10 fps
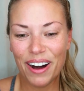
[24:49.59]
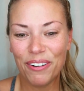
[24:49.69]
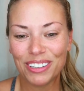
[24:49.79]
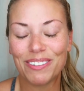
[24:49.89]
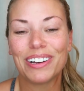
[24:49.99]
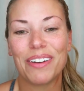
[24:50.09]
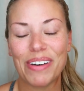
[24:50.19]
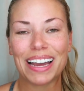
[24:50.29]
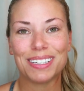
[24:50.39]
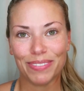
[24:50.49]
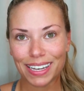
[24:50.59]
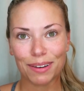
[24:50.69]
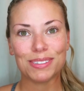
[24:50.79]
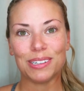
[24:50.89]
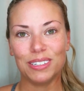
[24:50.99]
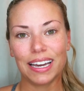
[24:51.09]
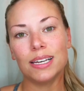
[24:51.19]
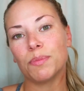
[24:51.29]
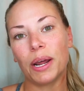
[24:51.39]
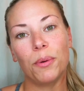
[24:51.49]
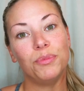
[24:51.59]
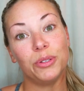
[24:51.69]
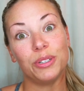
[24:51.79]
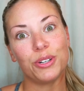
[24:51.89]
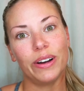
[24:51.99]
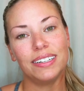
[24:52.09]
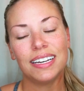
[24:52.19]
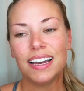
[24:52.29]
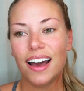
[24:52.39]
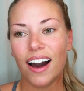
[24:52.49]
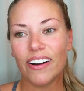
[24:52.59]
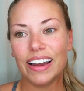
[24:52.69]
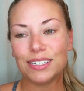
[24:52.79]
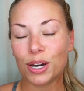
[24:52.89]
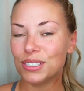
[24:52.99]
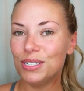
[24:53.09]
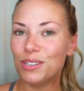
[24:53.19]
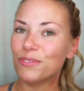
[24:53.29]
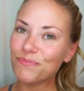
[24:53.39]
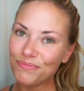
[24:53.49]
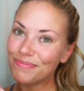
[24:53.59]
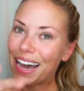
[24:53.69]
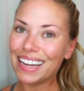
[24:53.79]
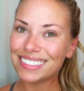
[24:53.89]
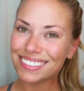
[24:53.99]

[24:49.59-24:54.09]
We'll get back to makeup soon, guys, but I hope you enjoyed. All right, talk to you soon. Bye.